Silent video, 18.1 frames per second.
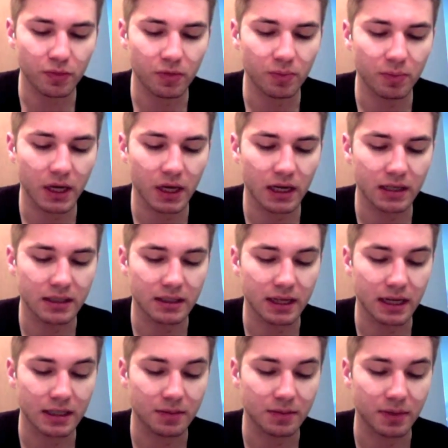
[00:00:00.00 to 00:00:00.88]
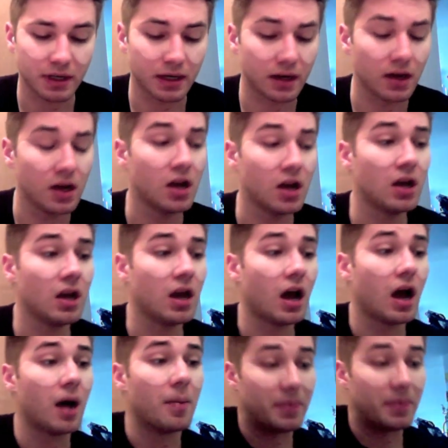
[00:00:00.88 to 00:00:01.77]
because that's been
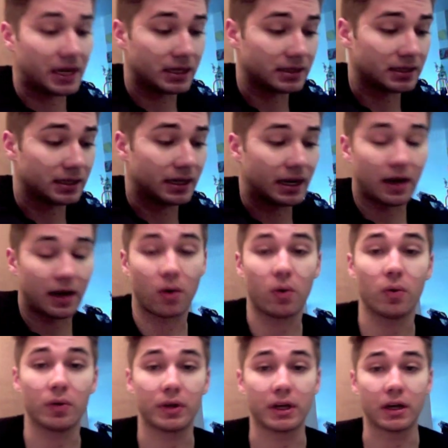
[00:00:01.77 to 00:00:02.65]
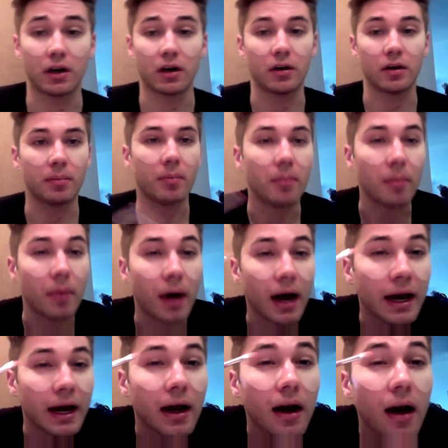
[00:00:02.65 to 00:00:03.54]
amazing at holding on
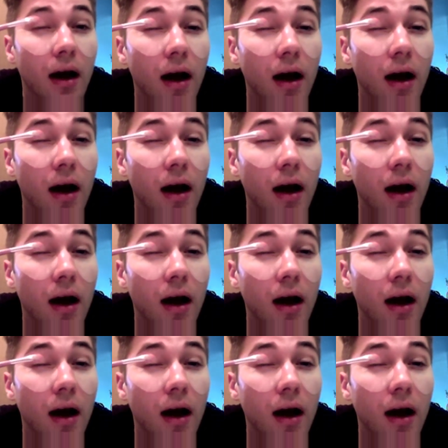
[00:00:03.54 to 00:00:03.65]
my